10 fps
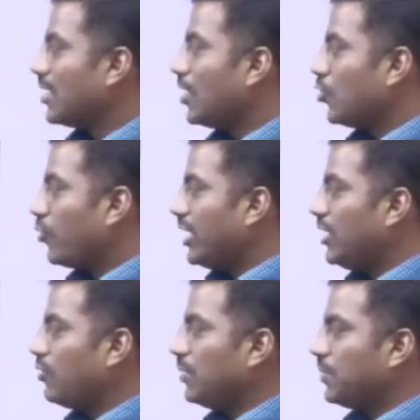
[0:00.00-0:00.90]

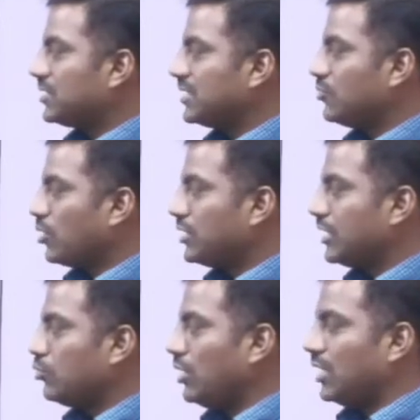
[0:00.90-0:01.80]
%21 wanted
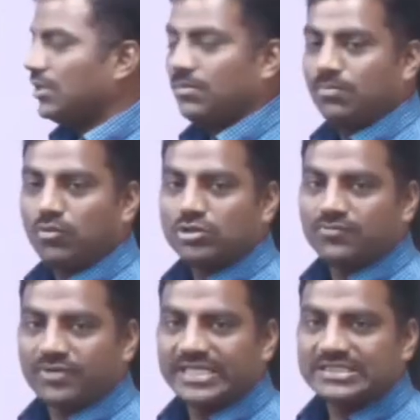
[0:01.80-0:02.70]
to learn both
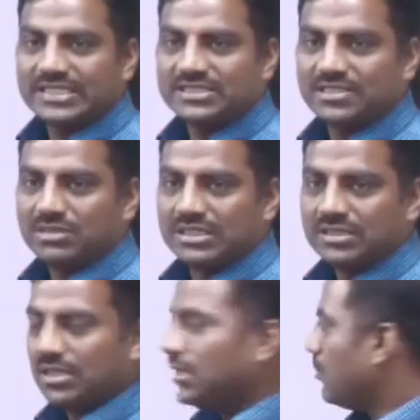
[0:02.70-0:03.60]
French and German,
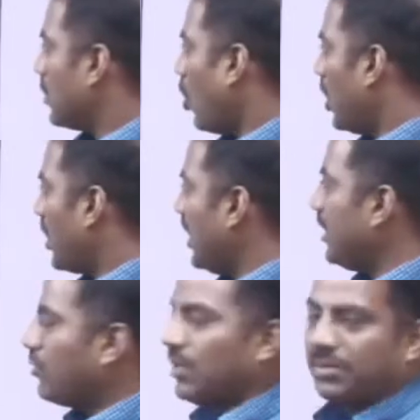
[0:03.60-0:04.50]
but already
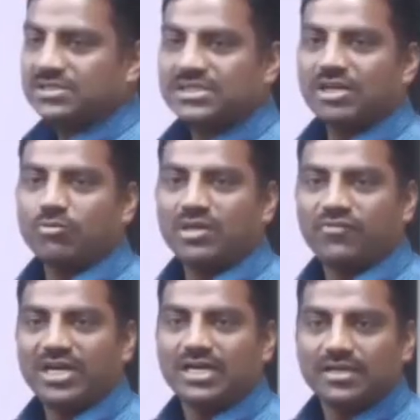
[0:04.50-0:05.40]
12% have been
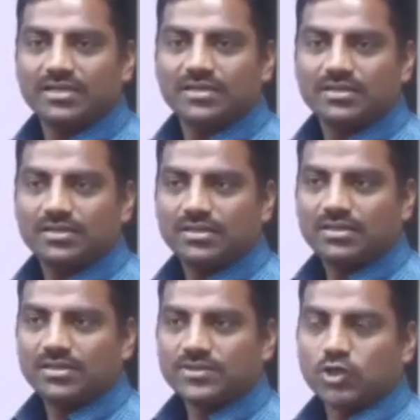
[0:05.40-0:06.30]
filled.
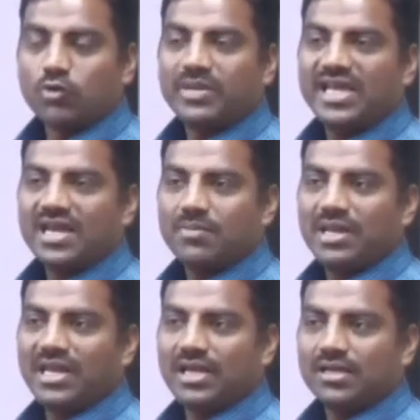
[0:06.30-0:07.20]
So how many are remaining?